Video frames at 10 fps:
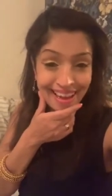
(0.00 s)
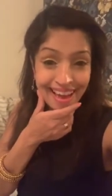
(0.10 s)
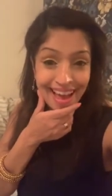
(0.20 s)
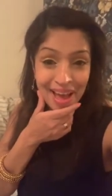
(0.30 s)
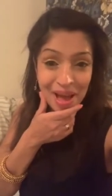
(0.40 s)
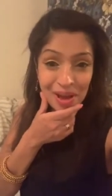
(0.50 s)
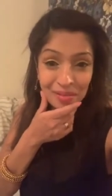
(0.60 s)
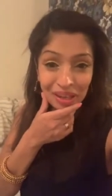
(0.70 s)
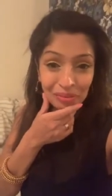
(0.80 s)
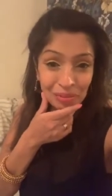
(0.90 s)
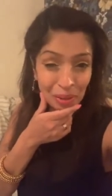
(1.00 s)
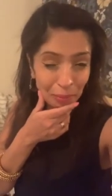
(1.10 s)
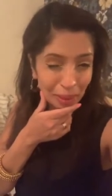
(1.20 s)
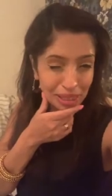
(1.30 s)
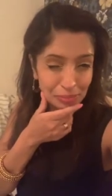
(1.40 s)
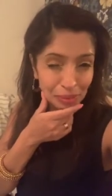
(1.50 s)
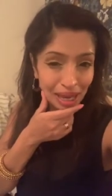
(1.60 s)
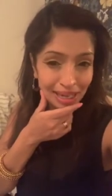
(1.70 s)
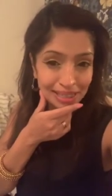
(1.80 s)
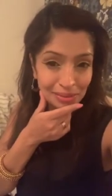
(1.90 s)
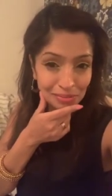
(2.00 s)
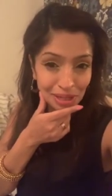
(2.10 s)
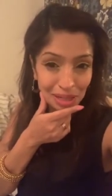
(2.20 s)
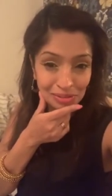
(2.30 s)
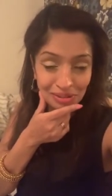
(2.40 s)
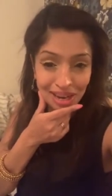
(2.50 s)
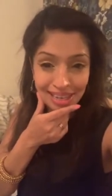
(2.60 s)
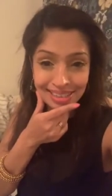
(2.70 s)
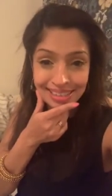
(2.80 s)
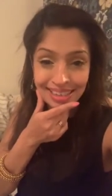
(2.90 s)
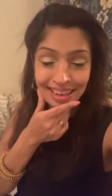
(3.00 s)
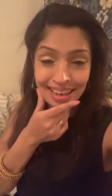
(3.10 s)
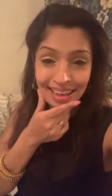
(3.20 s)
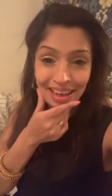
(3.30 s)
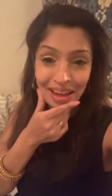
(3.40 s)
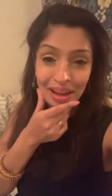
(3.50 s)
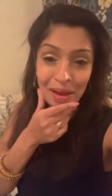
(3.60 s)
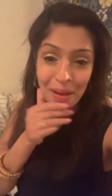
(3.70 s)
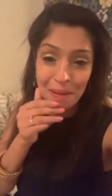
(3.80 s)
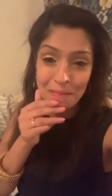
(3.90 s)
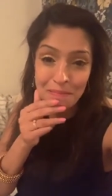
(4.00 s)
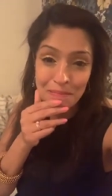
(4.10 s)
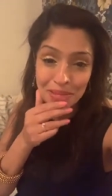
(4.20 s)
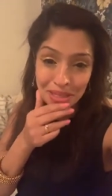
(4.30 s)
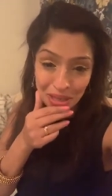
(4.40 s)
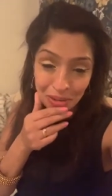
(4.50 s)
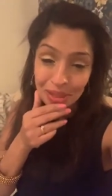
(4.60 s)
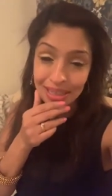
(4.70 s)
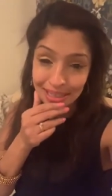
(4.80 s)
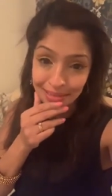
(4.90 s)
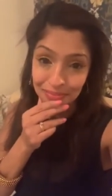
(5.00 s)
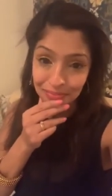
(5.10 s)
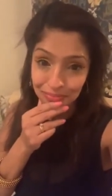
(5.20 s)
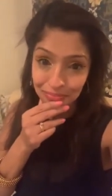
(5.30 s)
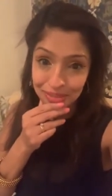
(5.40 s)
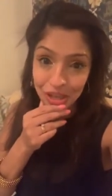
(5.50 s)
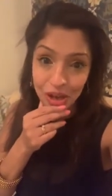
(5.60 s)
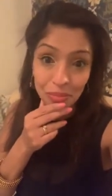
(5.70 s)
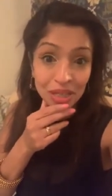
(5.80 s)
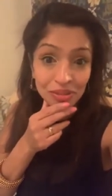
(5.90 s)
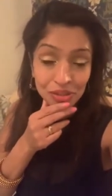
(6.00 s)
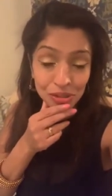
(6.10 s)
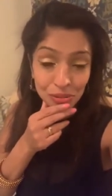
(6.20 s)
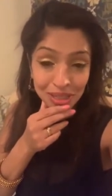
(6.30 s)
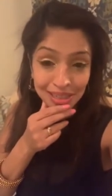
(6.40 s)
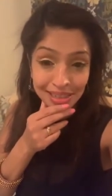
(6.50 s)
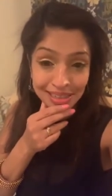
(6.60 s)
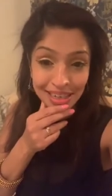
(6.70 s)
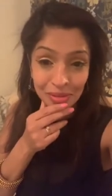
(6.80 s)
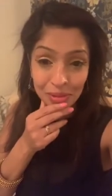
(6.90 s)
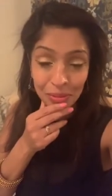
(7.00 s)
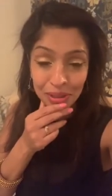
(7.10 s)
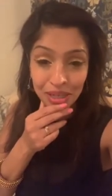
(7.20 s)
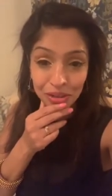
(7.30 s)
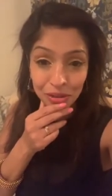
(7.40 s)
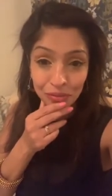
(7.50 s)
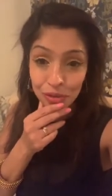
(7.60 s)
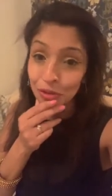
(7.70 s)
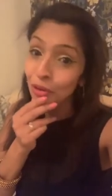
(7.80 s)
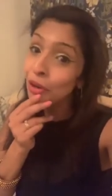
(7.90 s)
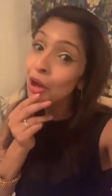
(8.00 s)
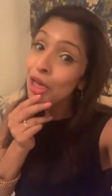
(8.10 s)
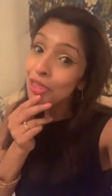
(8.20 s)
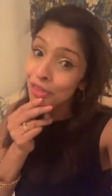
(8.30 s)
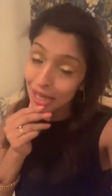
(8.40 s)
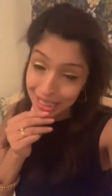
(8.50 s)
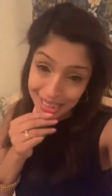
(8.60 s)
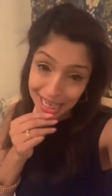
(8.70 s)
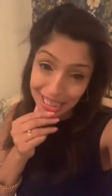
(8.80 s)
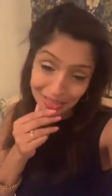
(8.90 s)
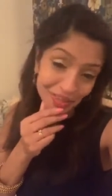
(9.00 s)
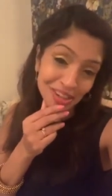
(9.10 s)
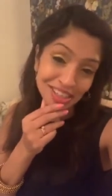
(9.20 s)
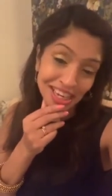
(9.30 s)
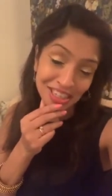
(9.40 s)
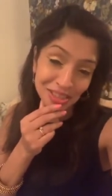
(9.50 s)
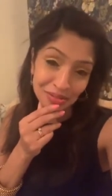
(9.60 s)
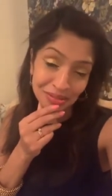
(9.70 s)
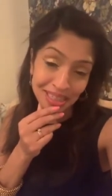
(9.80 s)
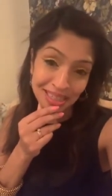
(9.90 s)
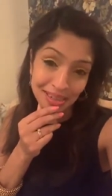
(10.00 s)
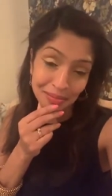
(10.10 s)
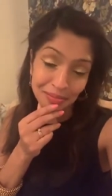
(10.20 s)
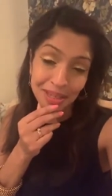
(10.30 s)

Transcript: It can be a mixed bag sometimes, right? Totally. So I'm here in Sweden and I'm coming at you for your 30-day to Fast Cash to Freedom